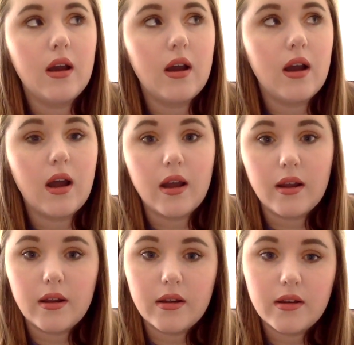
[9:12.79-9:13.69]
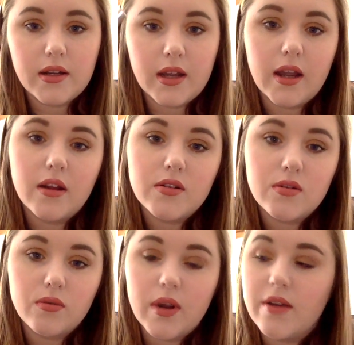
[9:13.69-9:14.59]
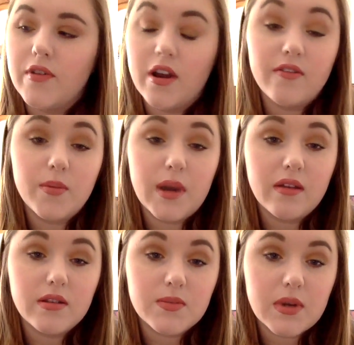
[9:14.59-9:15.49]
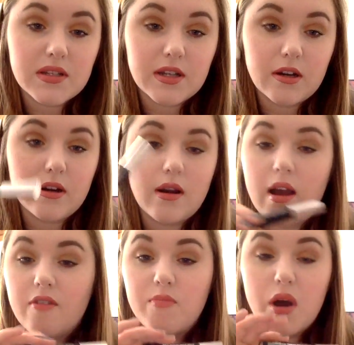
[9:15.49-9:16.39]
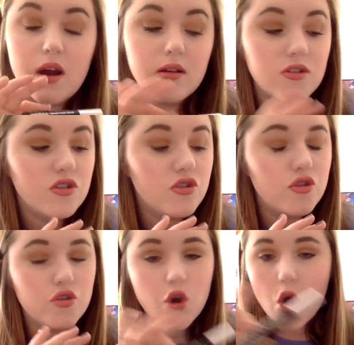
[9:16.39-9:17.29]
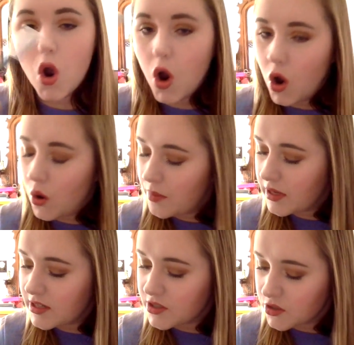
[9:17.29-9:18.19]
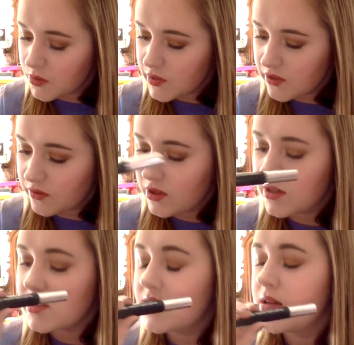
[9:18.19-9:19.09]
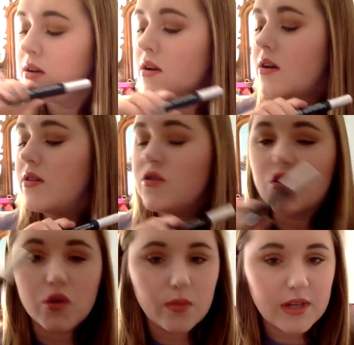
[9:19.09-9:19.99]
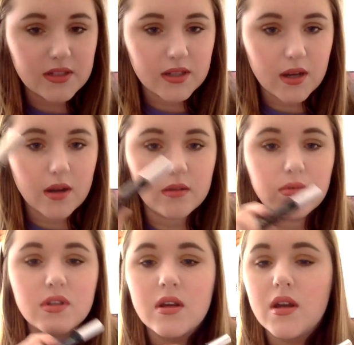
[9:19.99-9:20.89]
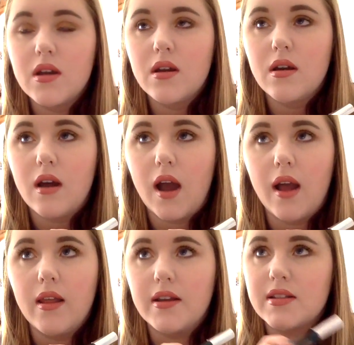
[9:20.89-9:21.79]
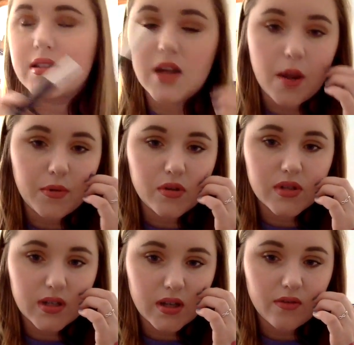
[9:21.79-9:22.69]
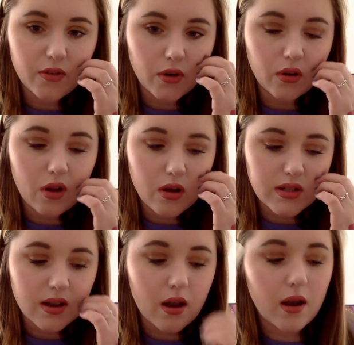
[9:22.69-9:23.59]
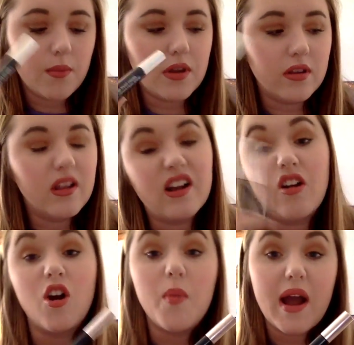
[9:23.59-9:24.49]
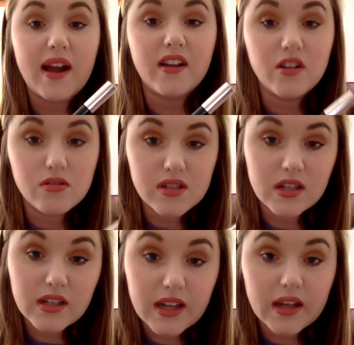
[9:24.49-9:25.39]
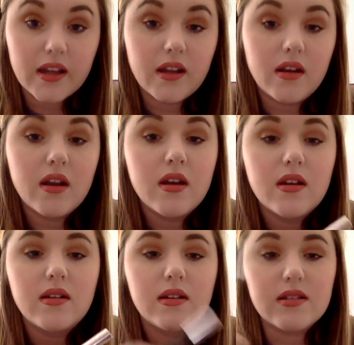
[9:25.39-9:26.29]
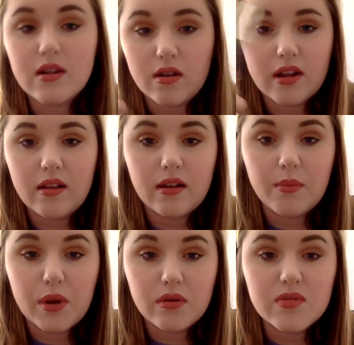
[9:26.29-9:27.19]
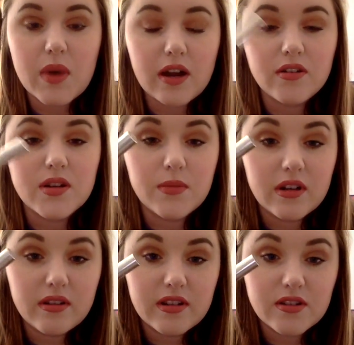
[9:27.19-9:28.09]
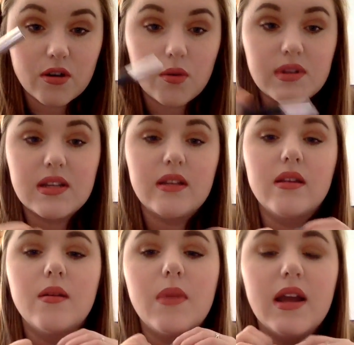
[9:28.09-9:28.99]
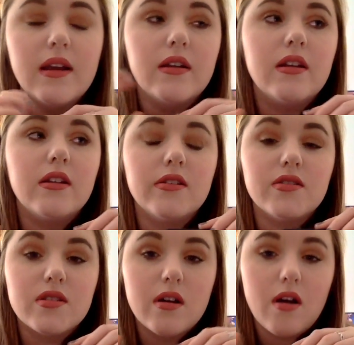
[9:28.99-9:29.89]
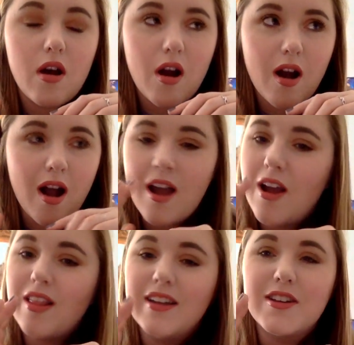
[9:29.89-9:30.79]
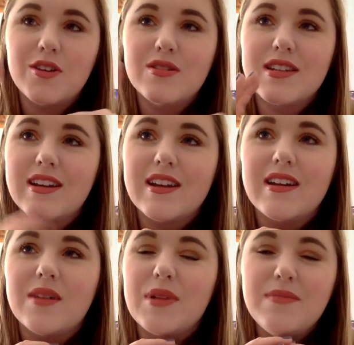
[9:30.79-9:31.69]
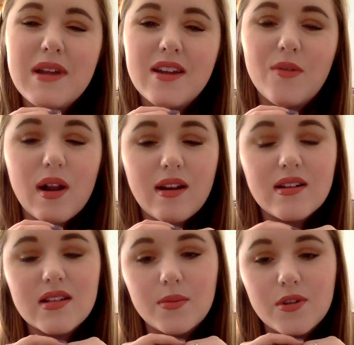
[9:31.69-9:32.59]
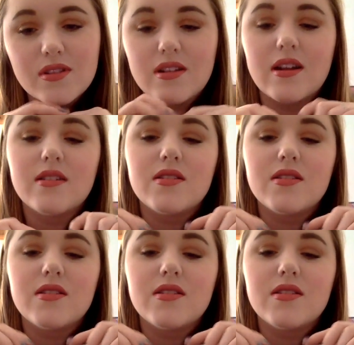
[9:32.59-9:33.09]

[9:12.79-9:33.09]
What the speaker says: I can't rave enough about this mascara. I've bought so many tubes of this so many times. I like stop using it for a long time, and then like I'll go back and use it again because I'll get like a bonus buy or something, and these are always in them, and it is, I like use it again and I'm like, man, why did I stop using that?